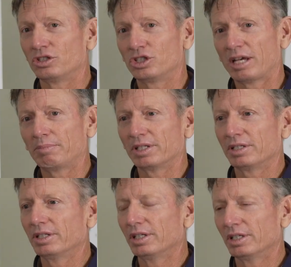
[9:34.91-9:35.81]

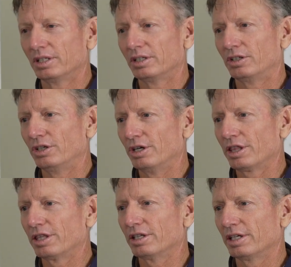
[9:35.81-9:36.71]
shaping
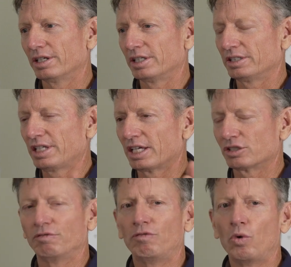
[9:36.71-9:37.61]
earth. It takes
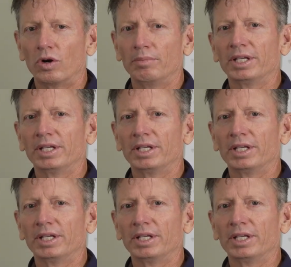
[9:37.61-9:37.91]
a form,